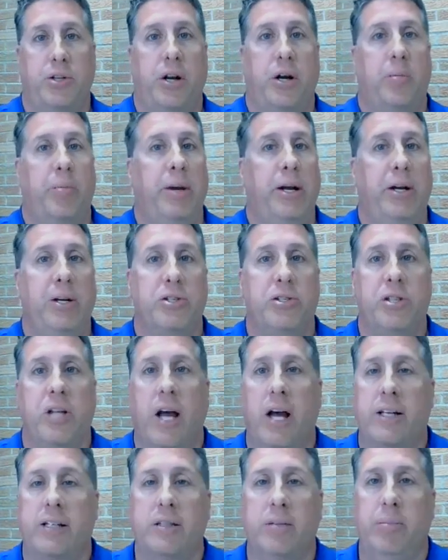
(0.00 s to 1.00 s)
There appears
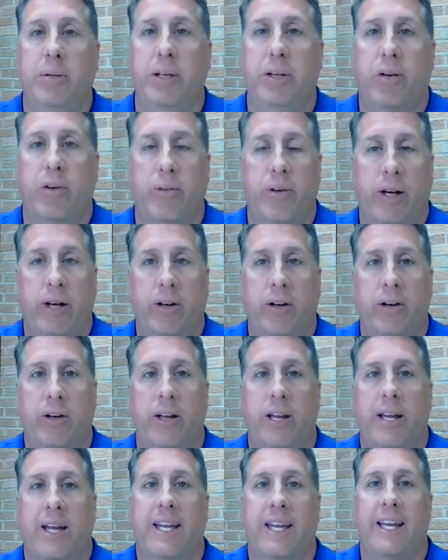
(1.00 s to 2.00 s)
not to be on record